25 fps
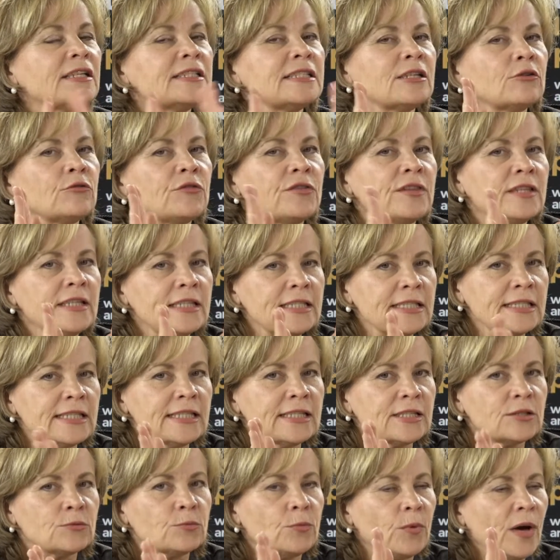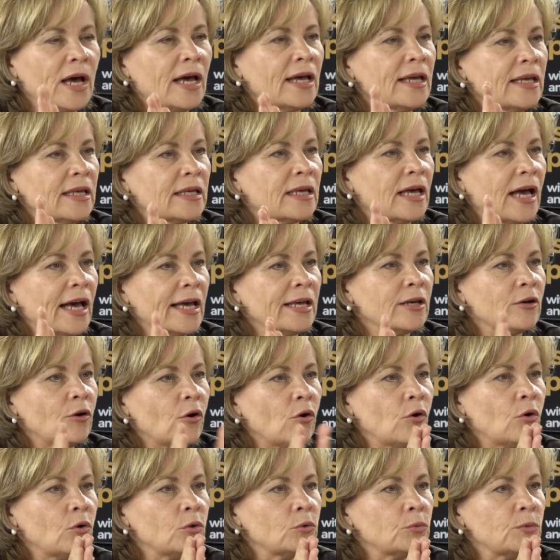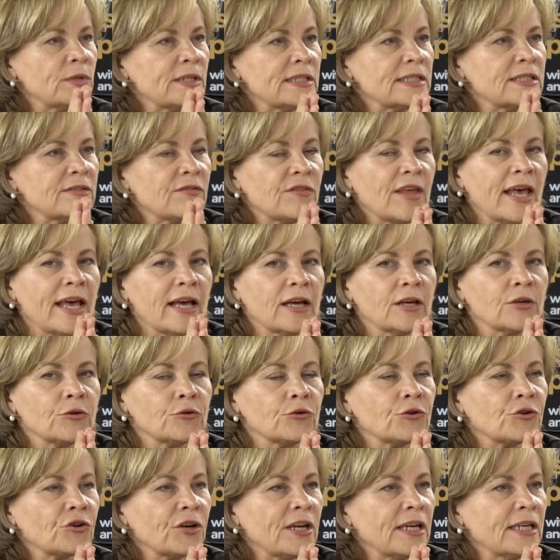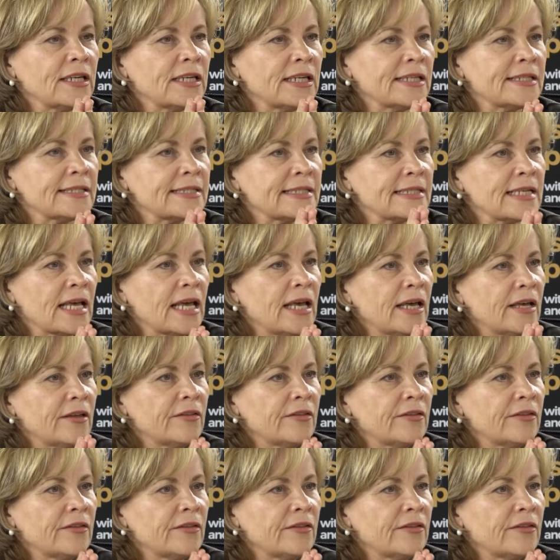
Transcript: So this is why I always thank Ukrainians.